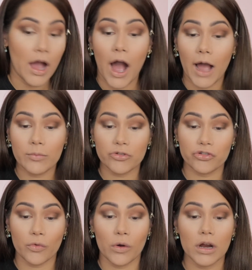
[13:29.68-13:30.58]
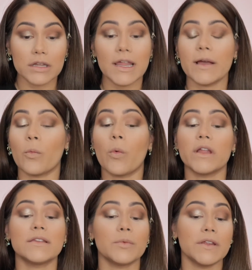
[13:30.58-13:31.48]
I'm sure like
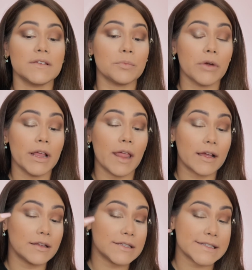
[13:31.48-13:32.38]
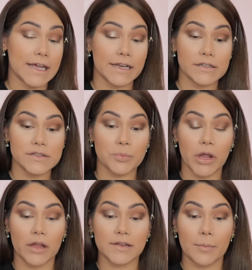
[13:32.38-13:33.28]
once we spray like a setting
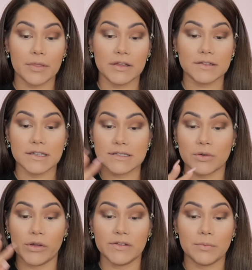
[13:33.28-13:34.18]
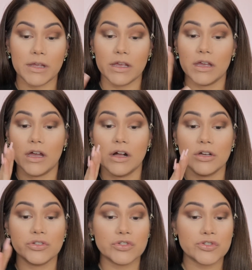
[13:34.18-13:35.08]
spray on top of this, it's going to be
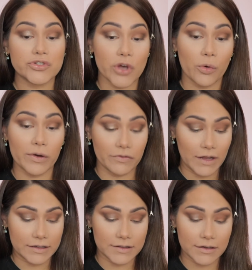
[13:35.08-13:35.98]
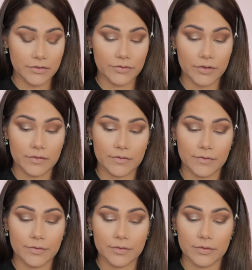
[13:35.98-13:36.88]
so reflective.
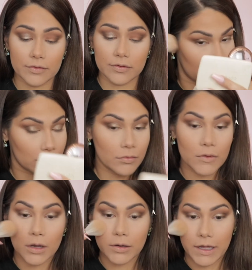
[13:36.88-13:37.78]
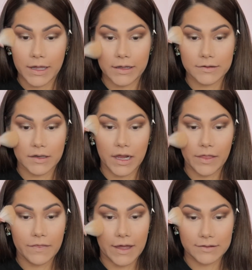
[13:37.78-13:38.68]
Okay, so now
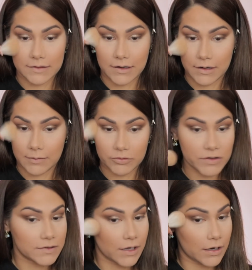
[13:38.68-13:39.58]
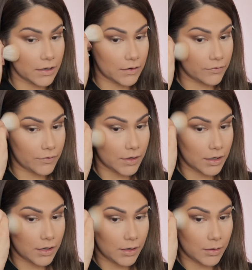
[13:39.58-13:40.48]
that that's done, I'm just kind of
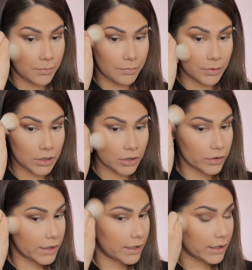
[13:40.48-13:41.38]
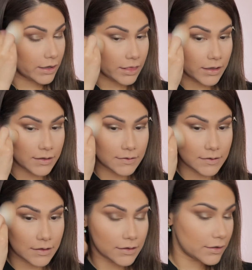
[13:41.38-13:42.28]
blurring
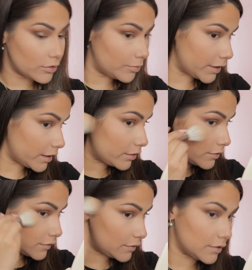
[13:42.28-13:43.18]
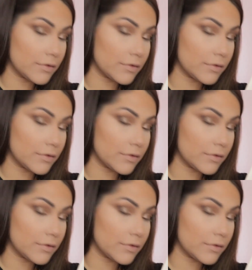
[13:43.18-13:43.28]
this a little bit.